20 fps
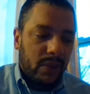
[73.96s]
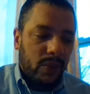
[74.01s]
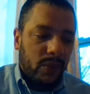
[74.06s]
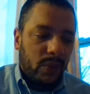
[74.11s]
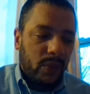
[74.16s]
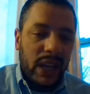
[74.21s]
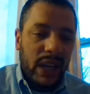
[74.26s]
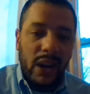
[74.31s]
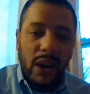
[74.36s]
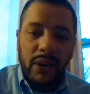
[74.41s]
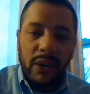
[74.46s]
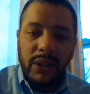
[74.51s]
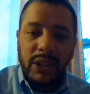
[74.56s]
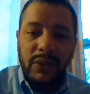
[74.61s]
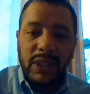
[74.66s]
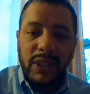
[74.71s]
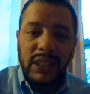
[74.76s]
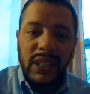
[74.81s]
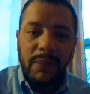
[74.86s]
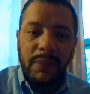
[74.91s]
we are
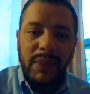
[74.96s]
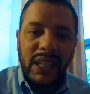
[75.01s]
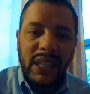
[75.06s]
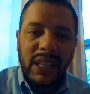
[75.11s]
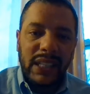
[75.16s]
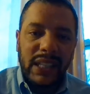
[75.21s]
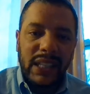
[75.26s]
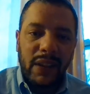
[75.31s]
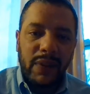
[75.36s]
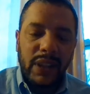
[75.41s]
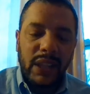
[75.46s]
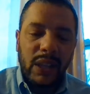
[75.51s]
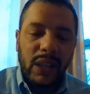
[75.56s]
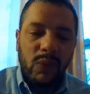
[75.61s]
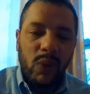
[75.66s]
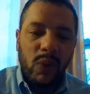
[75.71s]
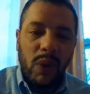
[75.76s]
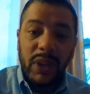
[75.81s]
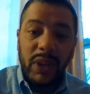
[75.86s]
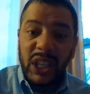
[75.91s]
doing something different
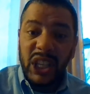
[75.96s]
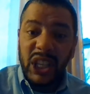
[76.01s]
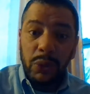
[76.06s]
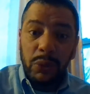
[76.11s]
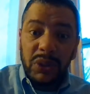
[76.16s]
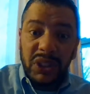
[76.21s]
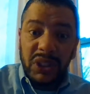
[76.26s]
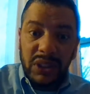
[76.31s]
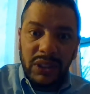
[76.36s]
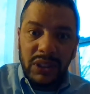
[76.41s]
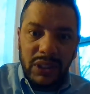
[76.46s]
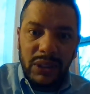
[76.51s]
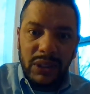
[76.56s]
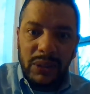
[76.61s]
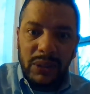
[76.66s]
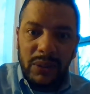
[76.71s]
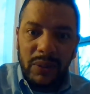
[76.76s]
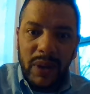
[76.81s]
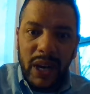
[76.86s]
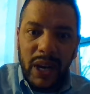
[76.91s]
than what we used to
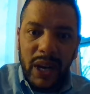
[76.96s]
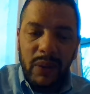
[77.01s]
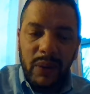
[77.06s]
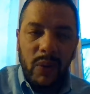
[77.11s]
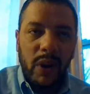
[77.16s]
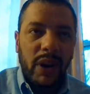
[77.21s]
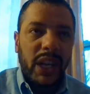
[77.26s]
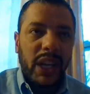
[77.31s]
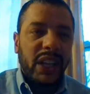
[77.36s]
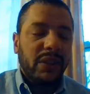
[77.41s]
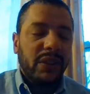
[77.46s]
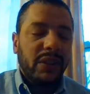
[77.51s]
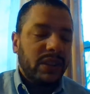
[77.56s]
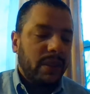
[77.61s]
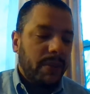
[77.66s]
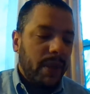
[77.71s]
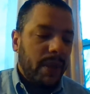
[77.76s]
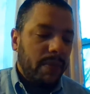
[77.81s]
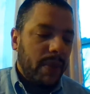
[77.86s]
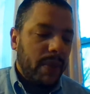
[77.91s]
do, right? Where it used
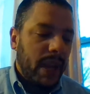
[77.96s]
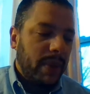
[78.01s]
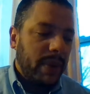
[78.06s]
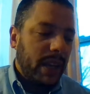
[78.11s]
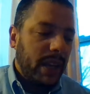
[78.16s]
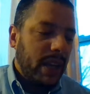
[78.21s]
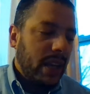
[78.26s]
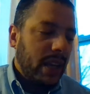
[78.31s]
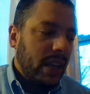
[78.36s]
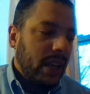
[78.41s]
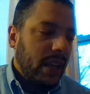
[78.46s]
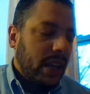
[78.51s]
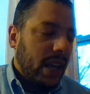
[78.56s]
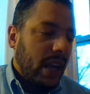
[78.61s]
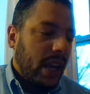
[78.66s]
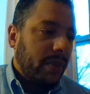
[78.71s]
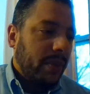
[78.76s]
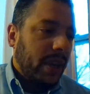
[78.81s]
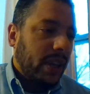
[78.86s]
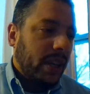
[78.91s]
to be maybe
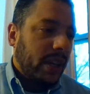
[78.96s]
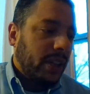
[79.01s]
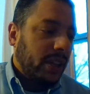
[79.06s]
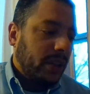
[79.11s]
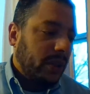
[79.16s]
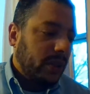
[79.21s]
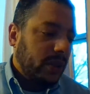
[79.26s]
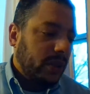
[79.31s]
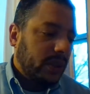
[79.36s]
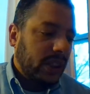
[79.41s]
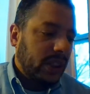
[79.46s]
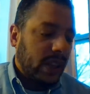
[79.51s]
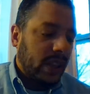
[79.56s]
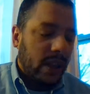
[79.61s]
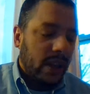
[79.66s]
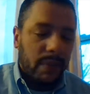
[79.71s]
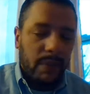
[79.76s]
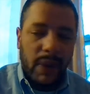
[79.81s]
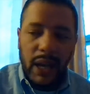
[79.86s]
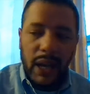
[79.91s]
I'm going to do
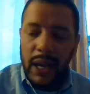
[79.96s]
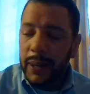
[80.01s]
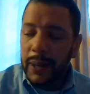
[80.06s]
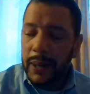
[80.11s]
some